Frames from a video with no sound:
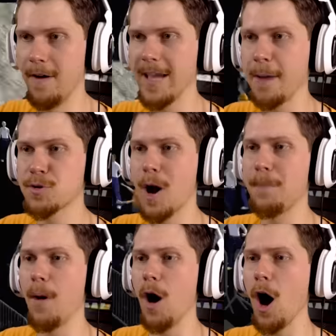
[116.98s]
Here I come,
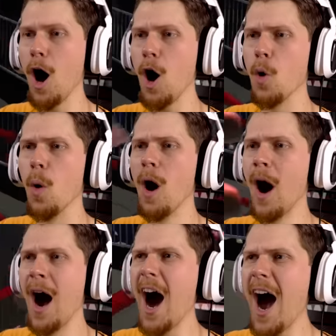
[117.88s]
Trump. Oh,
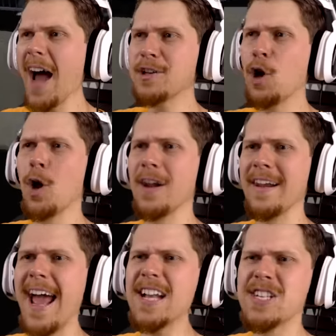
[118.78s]
hardcore
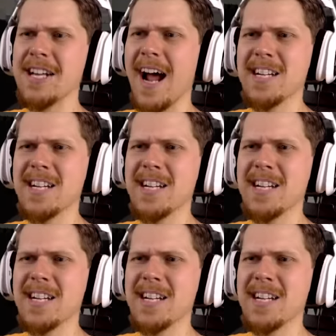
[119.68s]
legend.